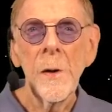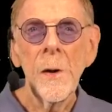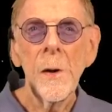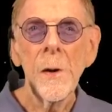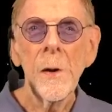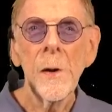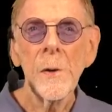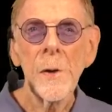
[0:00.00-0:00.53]

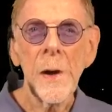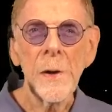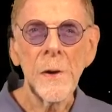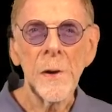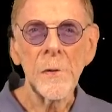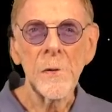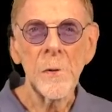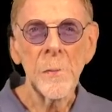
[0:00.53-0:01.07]
Okay,
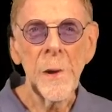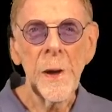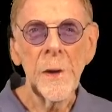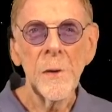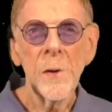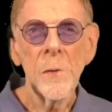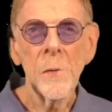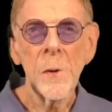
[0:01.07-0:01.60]
not so
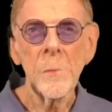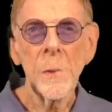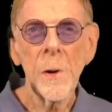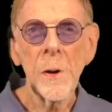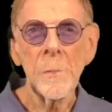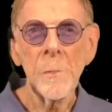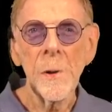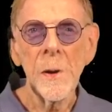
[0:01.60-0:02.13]
bad. 1
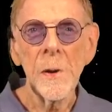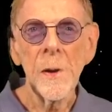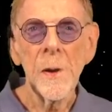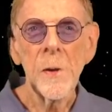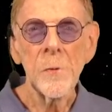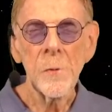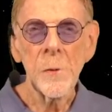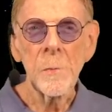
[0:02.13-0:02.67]
part pit,
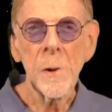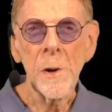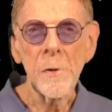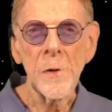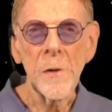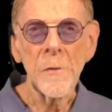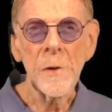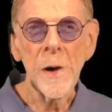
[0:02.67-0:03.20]
3
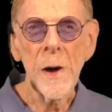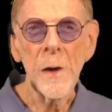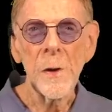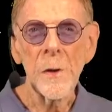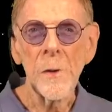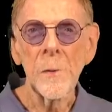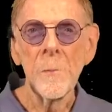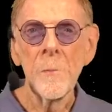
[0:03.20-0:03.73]
parts
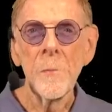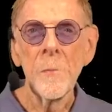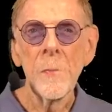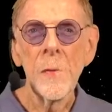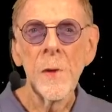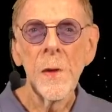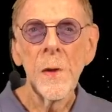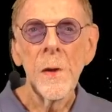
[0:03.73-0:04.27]
avocado.
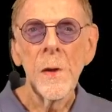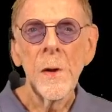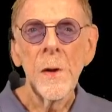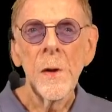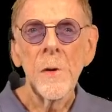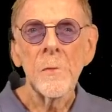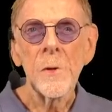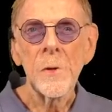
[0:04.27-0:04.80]

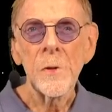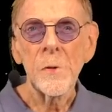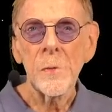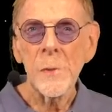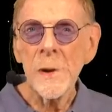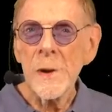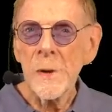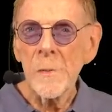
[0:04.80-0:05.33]
For
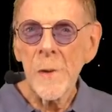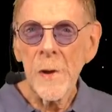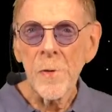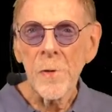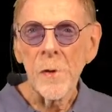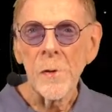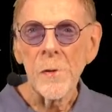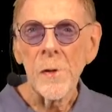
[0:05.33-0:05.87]
3
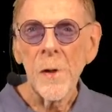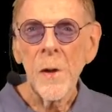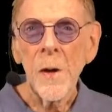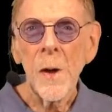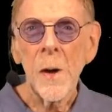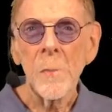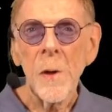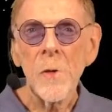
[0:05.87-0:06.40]
dimensions,
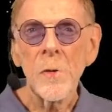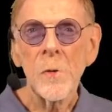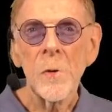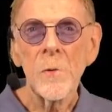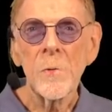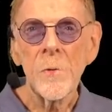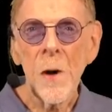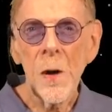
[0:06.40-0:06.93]
a measure
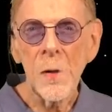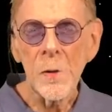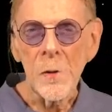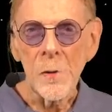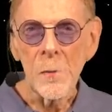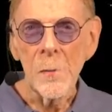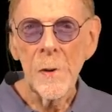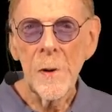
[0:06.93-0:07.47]
of
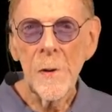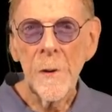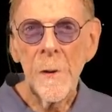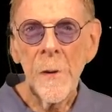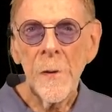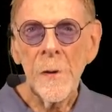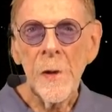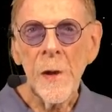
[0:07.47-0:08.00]
volume,
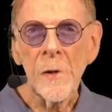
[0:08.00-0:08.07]
the